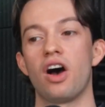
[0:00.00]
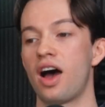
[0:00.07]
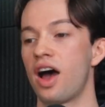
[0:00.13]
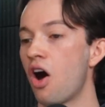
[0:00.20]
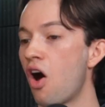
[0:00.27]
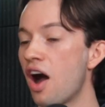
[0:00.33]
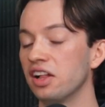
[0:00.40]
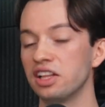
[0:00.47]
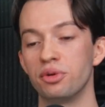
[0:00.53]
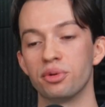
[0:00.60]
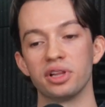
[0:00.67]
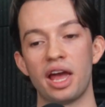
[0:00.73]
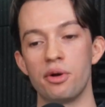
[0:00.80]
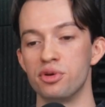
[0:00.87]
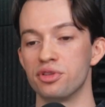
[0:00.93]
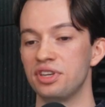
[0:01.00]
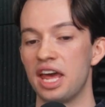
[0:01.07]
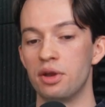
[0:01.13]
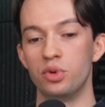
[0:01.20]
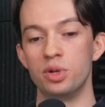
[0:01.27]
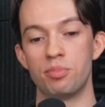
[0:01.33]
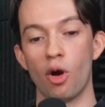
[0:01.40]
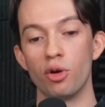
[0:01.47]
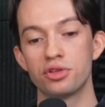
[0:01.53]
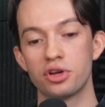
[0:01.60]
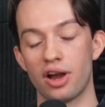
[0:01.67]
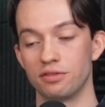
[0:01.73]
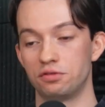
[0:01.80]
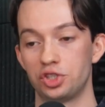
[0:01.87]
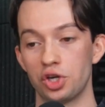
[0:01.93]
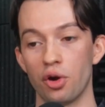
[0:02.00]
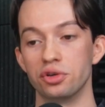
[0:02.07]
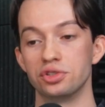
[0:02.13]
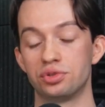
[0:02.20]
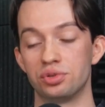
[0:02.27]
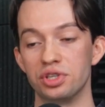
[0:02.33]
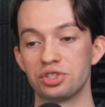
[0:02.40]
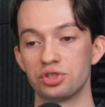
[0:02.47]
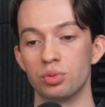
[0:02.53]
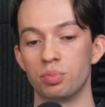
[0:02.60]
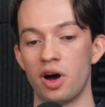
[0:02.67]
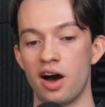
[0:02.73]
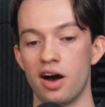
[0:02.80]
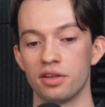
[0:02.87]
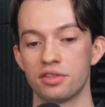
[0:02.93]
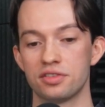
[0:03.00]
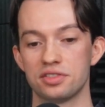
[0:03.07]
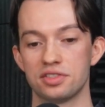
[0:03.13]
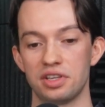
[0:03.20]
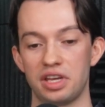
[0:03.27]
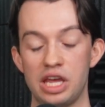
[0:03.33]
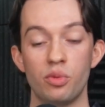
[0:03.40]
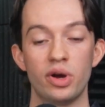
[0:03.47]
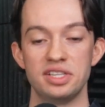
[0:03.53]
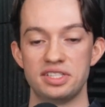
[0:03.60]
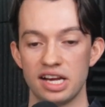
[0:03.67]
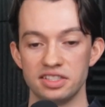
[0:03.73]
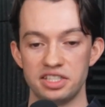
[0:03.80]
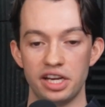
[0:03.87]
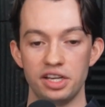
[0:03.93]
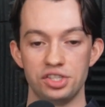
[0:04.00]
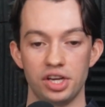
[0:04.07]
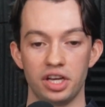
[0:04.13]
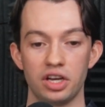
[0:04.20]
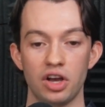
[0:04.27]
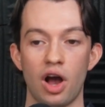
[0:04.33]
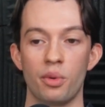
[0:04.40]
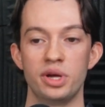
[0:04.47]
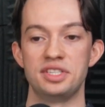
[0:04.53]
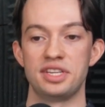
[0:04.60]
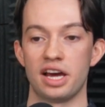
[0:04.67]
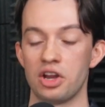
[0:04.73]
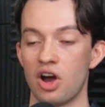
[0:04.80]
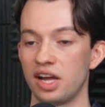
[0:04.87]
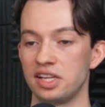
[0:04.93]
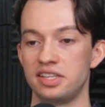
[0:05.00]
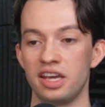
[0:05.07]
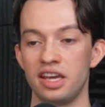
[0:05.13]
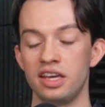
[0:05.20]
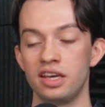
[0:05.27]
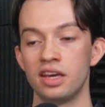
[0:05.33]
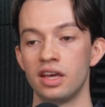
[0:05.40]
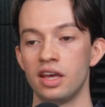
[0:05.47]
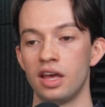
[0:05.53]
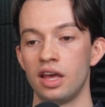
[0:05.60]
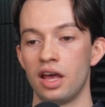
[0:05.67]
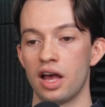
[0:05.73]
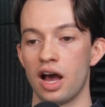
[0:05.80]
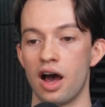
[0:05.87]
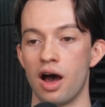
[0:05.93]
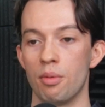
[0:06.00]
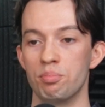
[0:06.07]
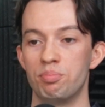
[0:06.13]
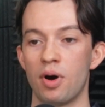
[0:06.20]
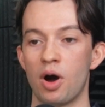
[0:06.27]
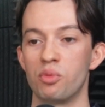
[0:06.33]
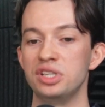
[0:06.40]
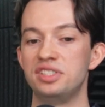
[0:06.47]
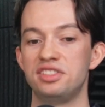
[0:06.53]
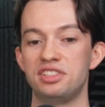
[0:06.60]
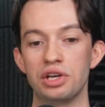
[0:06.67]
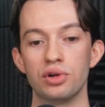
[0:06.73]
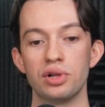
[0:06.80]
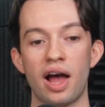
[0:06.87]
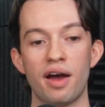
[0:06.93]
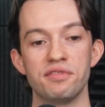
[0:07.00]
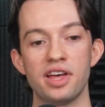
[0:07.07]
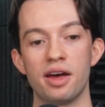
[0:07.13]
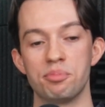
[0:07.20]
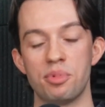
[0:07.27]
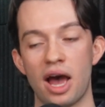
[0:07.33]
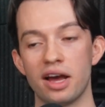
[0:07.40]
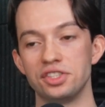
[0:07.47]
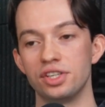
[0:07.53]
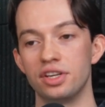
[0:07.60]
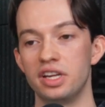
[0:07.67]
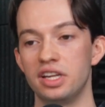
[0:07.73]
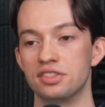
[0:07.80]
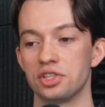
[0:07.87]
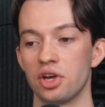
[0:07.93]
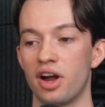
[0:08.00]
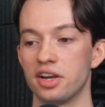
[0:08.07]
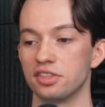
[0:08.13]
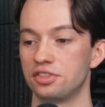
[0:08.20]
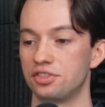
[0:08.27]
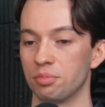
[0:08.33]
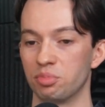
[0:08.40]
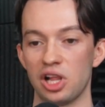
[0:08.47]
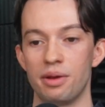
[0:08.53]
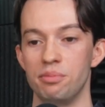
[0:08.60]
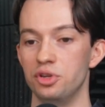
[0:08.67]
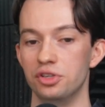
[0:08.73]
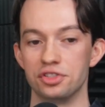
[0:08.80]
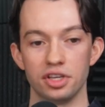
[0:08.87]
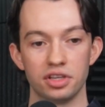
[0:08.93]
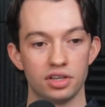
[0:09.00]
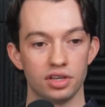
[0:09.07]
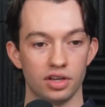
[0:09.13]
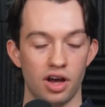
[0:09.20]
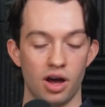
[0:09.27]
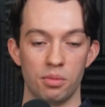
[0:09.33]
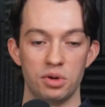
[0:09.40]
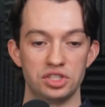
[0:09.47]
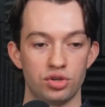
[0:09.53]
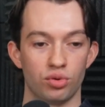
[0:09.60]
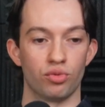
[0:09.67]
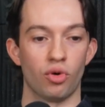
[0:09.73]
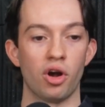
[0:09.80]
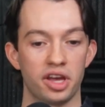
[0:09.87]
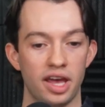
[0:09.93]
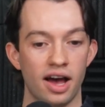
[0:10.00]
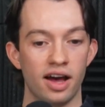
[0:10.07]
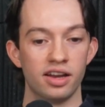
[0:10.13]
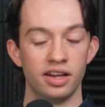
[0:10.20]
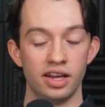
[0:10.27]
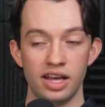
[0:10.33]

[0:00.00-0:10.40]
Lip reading: I highly relate with Ned. We both kind of chose traditional paths. He went down teaching, I went down IT. But we still have that passion inside us to play music and to rock out.